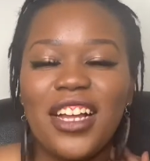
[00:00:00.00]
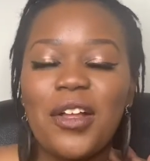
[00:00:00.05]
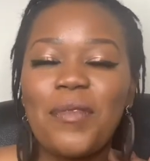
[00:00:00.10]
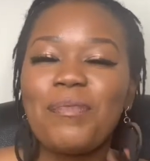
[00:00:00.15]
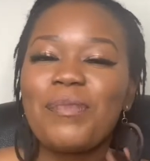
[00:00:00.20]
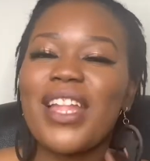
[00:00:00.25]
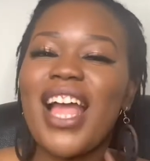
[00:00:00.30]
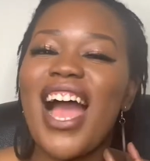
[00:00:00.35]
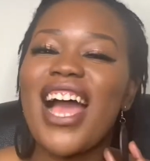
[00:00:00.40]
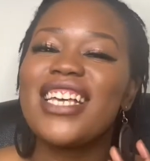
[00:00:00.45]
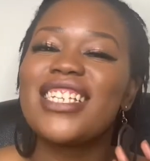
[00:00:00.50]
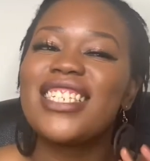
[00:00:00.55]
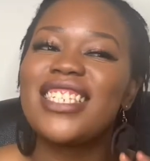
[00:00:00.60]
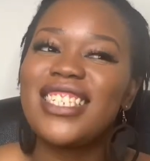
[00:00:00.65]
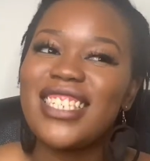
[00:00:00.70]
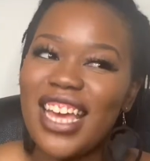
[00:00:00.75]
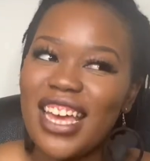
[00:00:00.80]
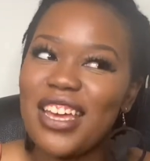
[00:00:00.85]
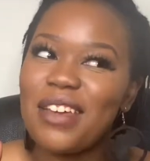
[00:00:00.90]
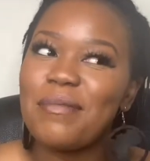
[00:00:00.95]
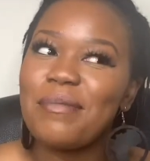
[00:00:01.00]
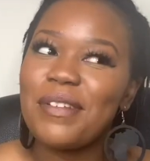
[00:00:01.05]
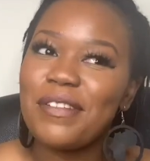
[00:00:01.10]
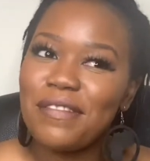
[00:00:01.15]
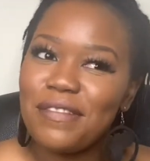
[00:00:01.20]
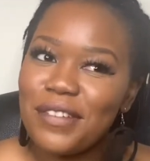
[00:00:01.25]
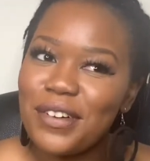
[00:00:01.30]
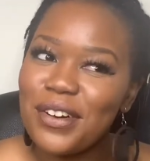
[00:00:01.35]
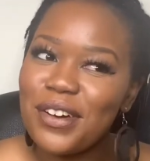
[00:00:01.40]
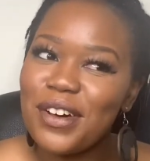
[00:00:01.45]
I say
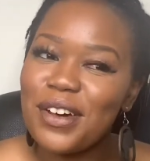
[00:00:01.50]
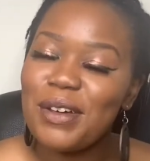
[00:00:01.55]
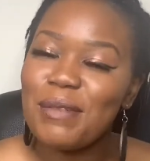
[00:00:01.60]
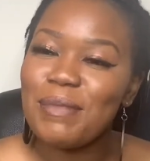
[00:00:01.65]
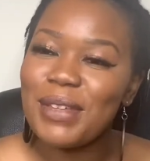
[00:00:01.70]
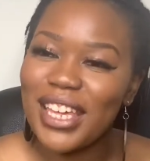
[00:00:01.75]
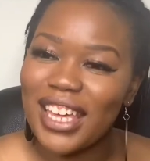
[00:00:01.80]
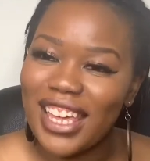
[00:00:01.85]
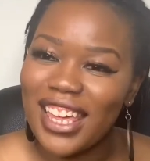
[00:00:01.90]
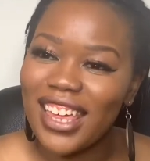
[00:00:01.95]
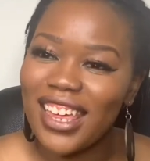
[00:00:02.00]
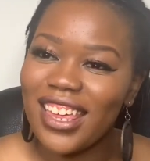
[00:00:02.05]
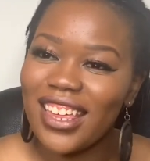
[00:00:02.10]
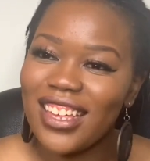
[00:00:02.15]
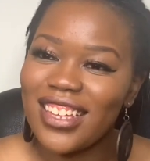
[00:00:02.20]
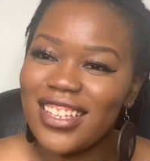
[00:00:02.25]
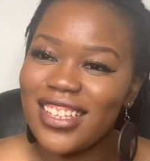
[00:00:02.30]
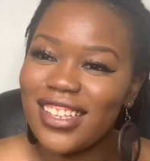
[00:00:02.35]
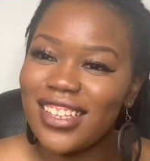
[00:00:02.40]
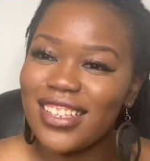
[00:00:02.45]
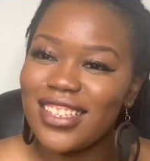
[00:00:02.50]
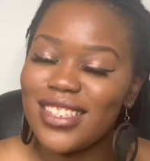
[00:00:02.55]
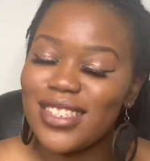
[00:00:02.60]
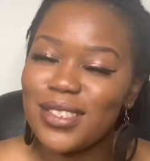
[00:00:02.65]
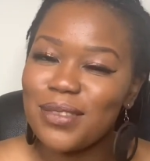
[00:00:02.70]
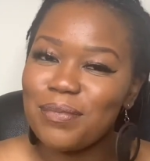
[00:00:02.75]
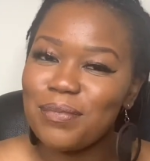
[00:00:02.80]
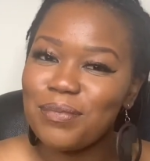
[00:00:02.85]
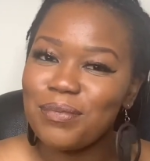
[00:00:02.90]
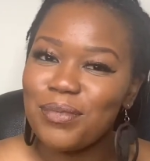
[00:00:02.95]
before because
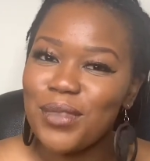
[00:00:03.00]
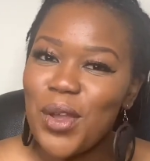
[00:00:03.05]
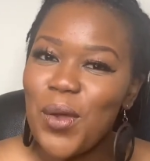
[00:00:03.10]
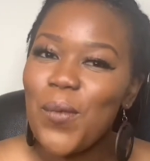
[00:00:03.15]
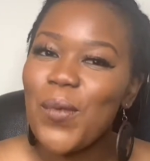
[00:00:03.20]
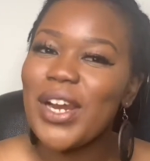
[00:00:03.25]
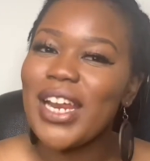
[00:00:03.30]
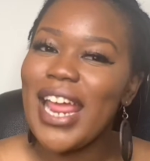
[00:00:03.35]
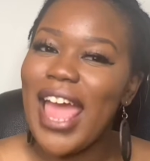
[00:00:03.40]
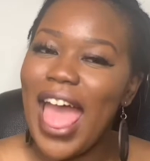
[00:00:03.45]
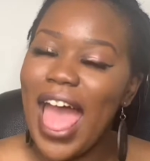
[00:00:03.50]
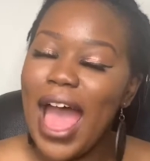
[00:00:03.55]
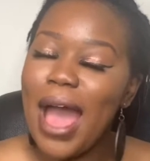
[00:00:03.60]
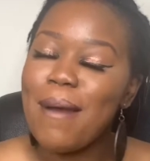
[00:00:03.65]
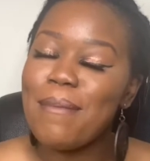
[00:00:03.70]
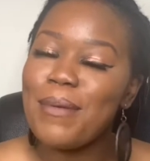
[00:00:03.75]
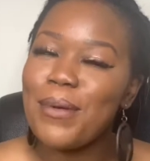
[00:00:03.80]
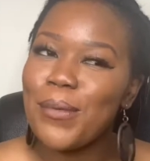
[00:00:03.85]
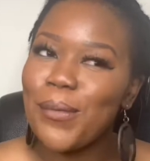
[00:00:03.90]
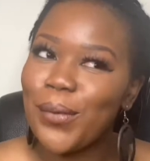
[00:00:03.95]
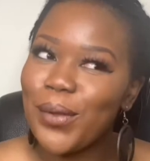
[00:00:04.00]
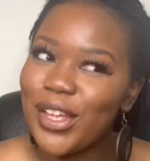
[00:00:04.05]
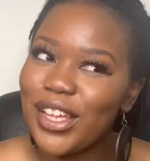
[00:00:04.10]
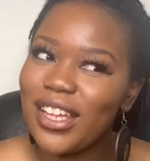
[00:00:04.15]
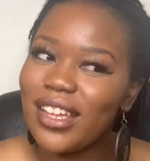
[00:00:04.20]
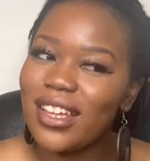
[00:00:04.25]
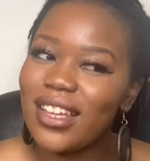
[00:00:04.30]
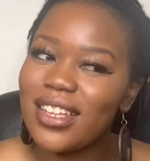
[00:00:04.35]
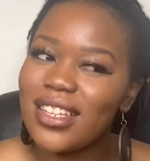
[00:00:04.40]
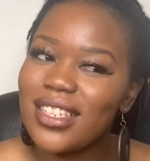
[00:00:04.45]
what had happened
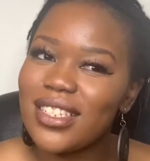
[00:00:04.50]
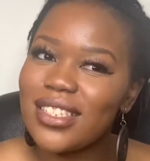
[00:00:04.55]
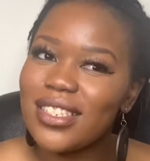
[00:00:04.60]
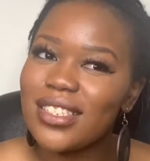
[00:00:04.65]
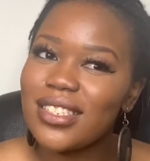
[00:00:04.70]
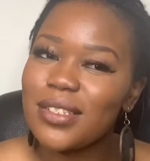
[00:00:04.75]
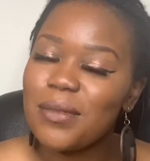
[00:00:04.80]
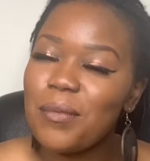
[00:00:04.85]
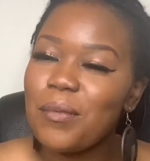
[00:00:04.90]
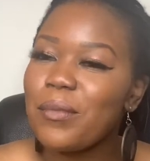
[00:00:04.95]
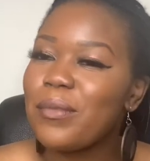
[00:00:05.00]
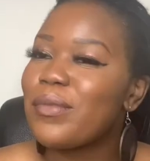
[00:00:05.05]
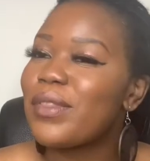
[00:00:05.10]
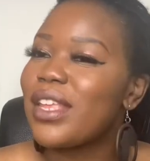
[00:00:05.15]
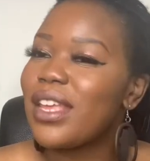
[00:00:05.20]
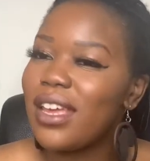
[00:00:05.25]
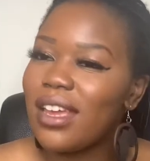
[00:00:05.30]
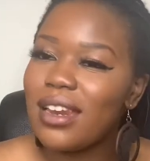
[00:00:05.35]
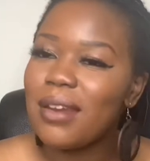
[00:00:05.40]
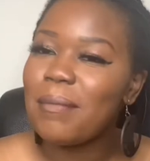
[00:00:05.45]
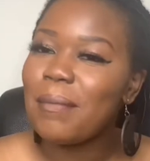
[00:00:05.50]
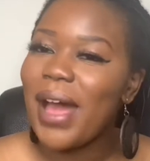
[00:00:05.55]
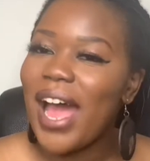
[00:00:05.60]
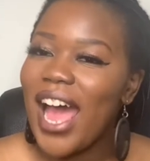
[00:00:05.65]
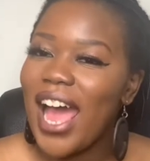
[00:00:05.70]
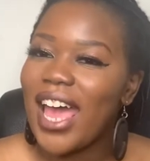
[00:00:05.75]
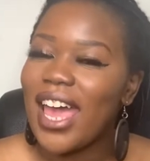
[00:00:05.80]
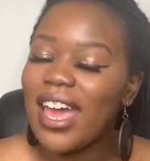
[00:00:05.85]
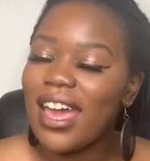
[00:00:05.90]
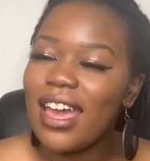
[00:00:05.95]
was, in
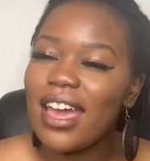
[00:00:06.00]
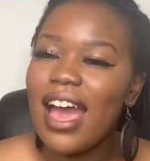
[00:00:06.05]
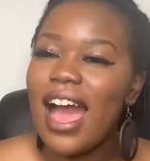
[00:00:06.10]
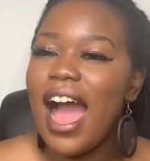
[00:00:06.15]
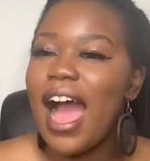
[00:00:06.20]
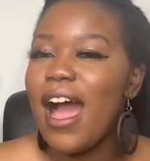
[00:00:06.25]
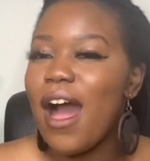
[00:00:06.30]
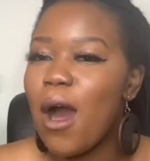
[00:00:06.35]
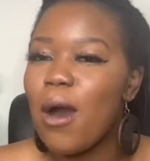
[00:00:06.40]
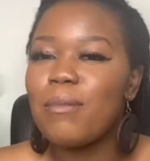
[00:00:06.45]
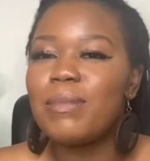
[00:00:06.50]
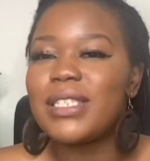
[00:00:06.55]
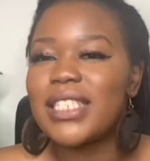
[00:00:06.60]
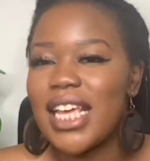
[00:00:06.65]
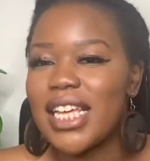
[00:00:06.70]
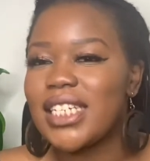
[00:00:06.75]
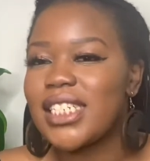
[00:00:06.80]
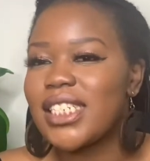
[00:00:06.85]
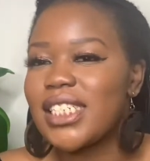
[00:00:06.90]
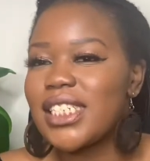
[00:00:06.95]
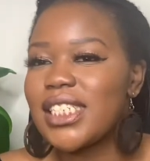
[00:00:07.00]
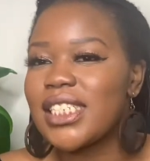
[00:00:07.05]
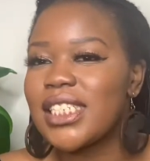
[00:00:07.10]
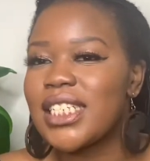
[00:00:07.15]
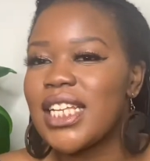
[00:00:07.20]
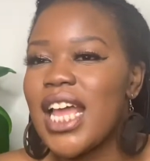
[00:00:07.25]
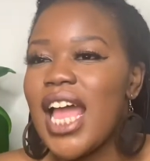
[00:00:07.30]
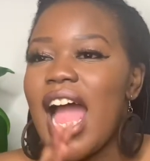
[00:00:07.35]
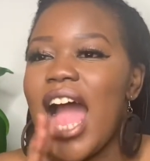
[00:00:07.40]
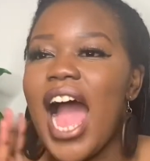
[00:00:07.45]
my obsession,
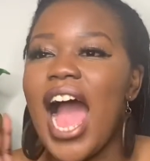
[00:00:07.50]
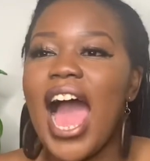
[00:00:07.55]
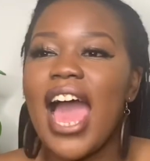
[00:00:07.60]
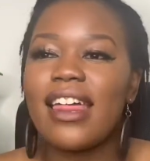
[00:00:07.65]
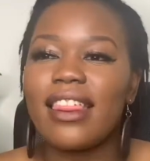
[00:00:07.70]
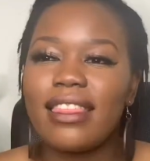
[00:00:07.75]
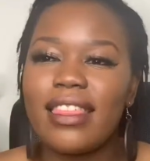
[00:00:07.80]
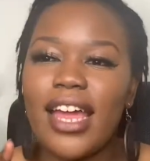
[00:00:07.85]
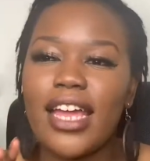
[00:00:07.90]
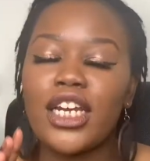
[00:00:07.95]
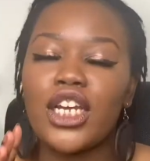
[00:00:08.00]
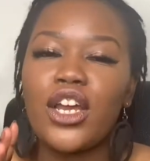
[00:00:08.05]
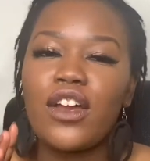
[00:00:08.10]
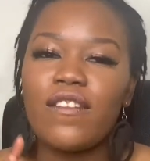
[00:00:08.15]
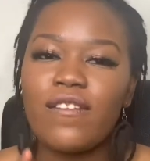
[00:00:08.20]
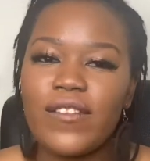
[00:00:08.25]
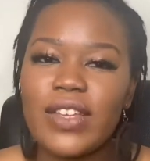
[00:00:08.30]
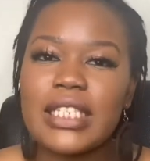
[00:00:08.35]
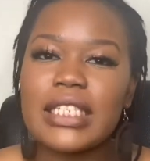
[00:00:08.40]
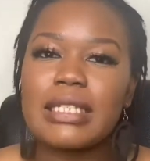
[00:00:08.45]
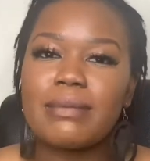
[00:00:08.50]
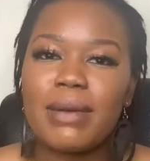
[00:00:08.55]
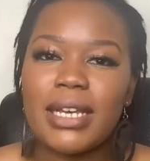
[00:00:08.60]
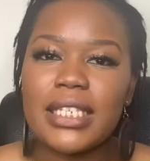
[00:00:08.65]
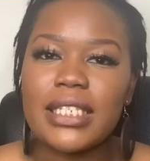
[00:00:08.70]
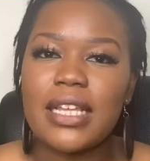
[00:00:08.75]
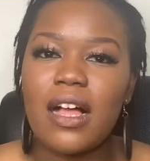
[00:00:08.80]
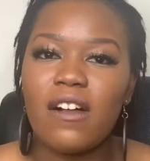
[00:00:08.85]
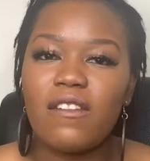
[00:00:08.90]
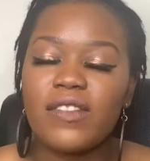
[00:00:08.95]
I then convinced
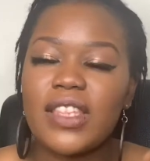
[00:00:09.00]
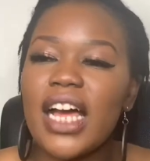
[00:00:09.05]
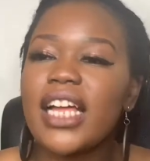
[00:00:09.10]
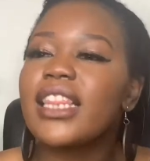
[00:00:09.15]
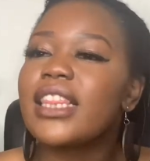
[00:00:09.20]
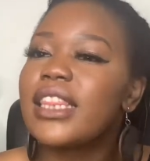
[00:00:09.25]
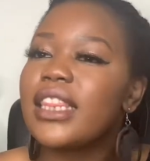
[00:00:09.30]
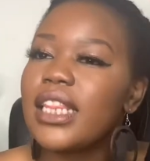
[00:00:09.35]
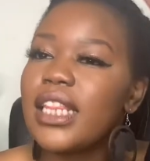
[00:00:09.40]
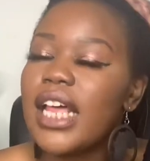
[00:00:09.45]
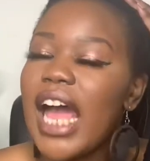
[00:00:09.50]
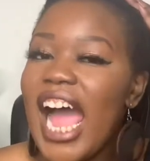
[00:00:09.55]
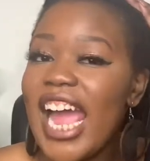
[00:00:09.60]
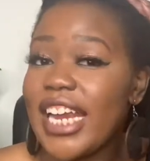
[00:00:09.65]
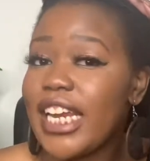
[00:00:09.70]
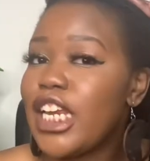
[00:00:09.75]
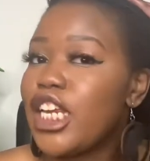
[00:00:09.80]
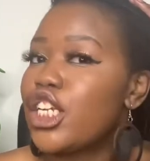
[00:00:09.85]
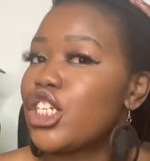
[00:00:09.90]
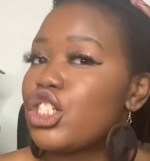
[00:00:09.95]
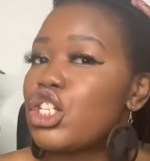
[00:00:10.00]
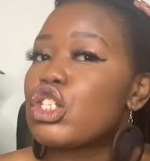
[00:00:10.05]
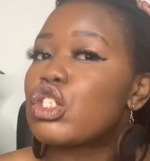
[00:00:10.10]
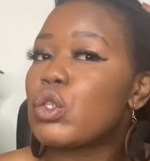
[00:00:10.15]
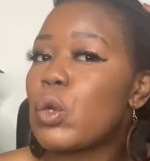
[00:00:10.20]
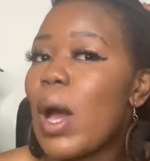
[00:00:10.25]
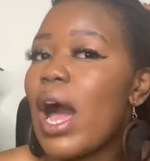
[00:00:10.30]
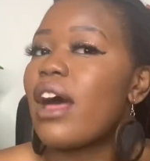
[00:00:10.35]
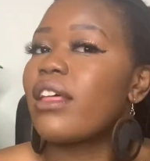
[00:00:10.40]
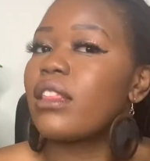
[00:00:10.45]
myself that I needed to
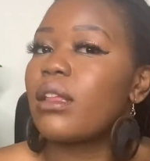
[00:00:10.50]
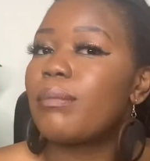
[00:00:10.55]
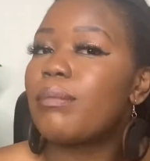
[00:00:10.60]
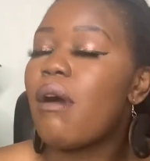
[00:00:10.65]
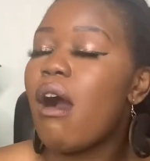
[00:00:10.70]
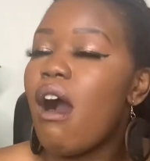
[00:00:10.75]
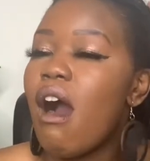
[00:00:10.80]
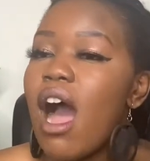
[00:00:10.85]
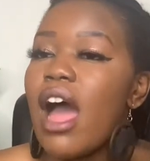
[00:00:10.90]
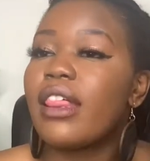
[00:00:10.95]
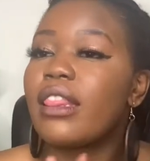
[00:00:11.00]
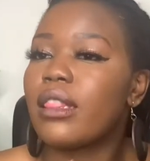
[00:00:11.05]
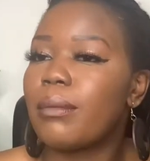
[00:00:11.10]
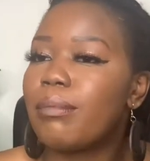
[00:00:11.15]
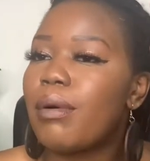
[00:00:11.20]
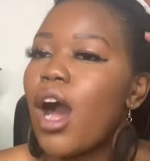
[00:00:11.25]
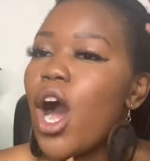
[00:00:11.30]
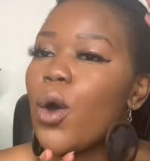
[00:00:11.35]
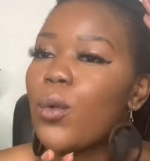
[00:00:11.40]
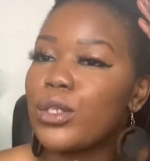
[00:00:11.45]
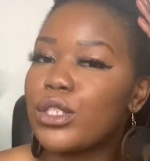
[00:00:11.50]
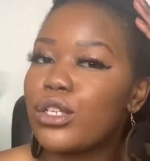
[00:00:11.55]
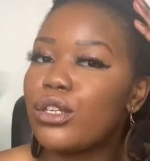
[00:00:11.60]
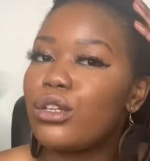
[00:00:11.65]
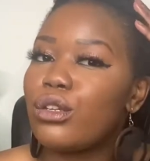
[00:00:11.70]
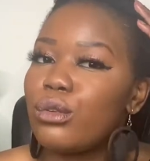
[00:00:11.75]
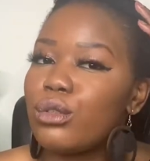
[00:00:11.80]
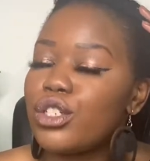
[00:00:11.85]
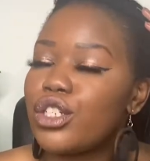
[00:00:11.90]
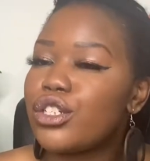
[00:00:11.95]
sort out the part, and the part was a
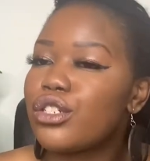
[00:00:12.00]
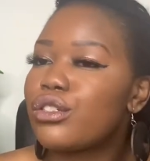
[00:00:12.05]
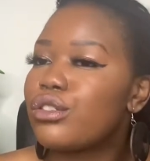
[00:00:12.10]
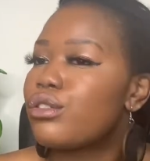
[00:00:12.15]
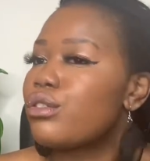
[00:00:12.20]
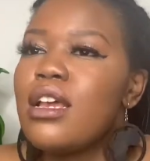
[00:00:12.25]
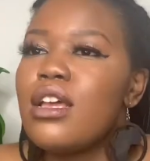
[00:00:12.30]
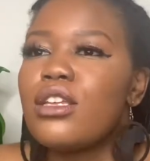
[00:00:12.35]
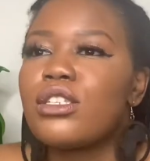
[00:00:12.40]
huge issue.